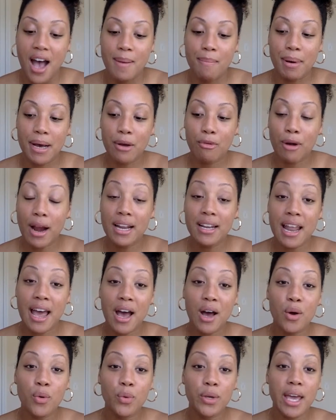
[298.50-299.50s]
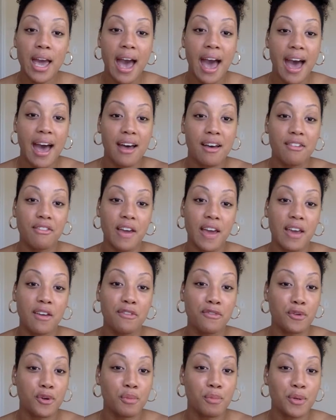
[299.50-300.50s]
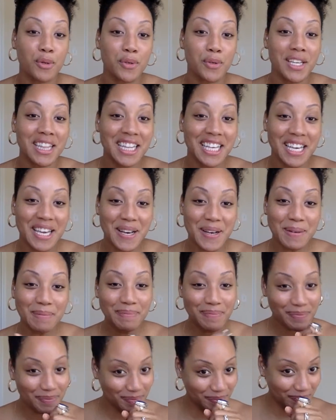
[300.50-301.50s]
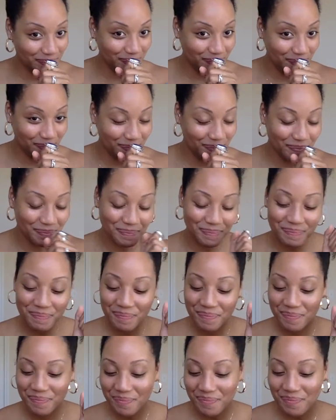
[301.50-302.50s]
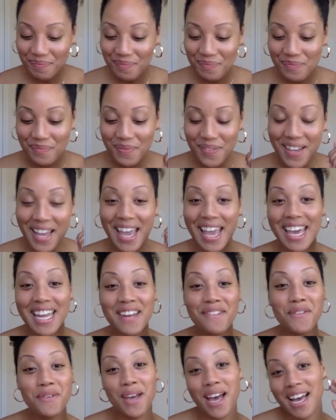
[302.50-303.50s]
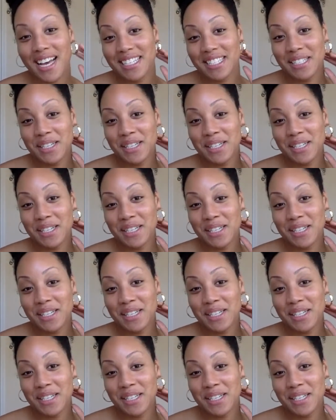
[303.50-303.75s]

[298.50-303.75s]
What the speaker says: But right now we have a full moon in Leo. And if you guys